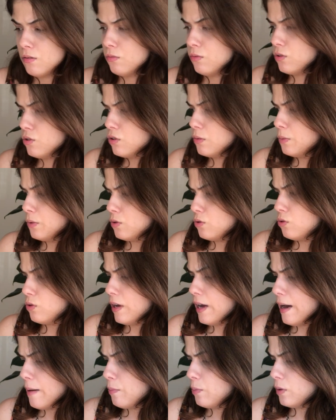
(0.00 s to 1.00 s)
what's supposed to
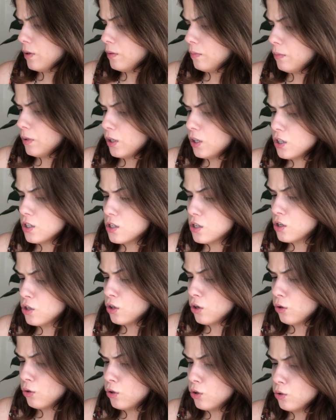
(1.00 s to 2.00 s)
happen, because, you
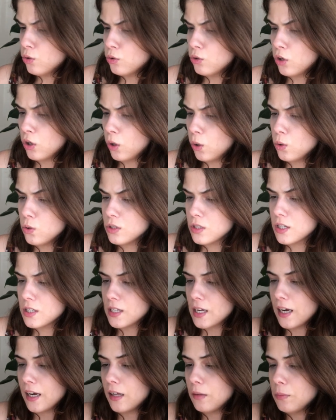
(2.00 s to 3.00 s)
know, you close the
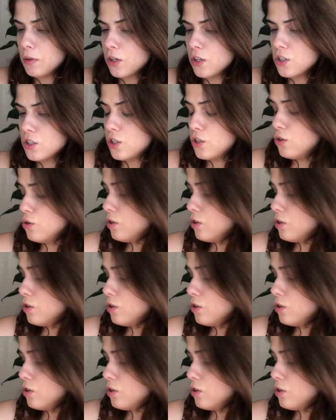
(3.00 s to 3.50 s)
cycle because the